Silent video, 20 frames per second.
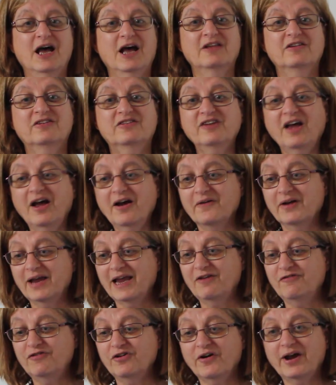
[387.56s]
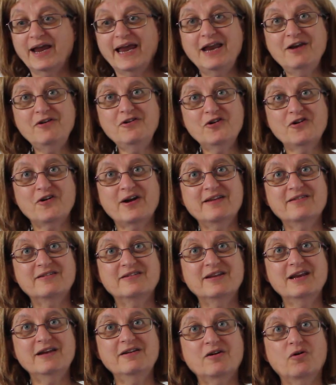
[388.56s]
So if you're
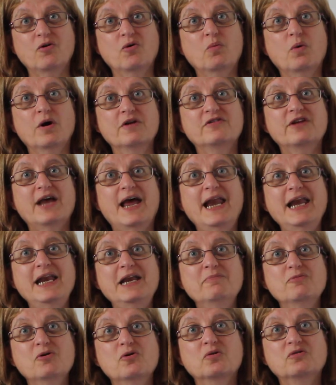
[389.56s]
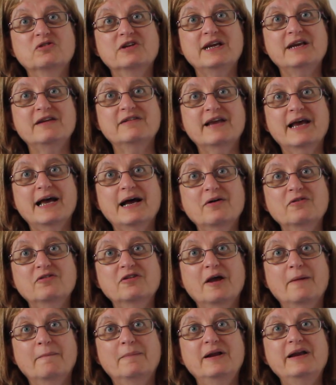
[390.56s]
interested or want any more
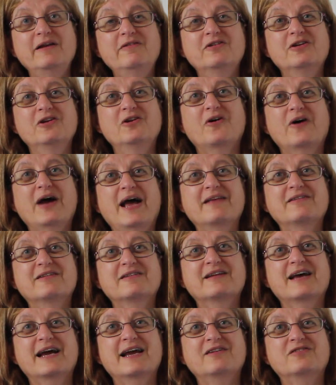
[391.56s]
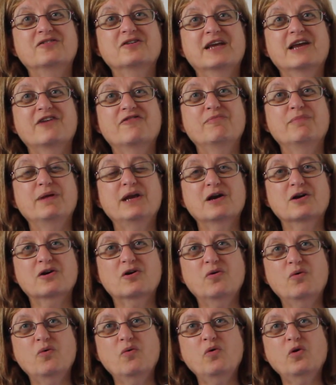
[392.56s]
details, please do not hesitate to give me a
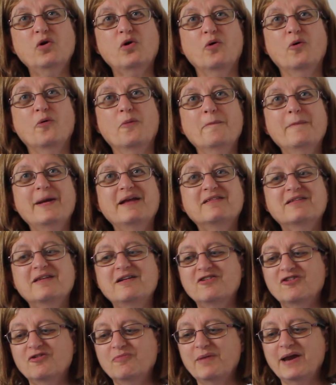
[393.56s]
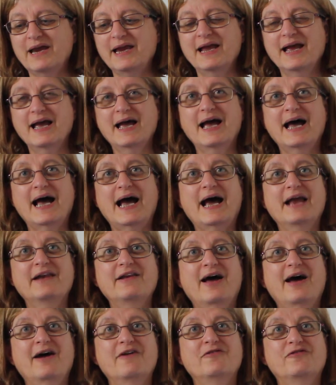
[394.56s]
call or message me, and
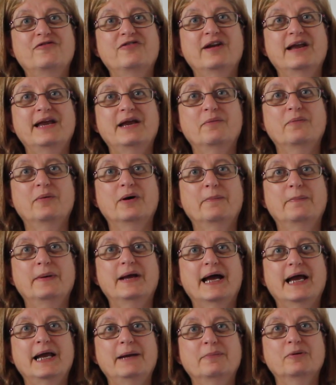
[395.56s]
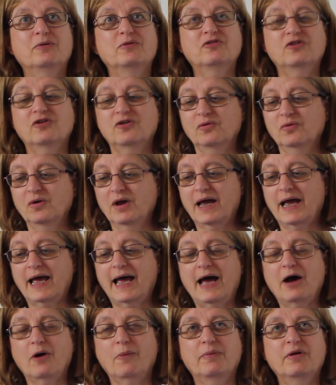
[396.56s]
hopefully we'll be able to
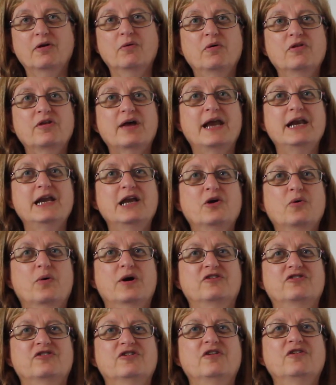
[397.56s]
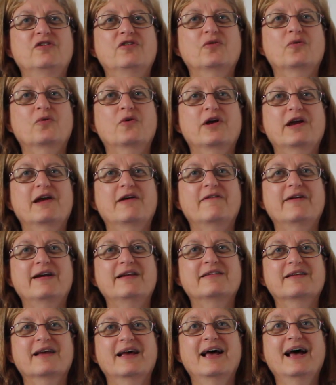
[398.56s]
help you with any questions or
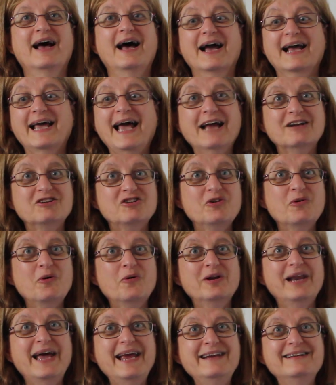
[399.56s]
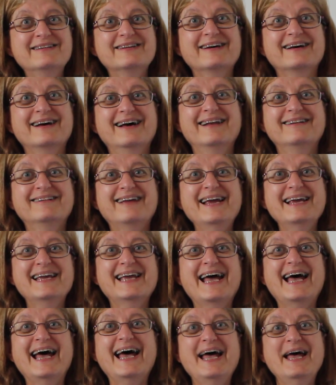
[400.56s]
queries. Catch you all later. Take
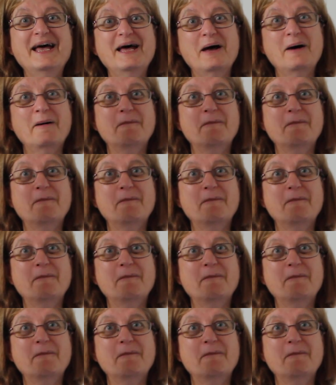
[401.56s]
care.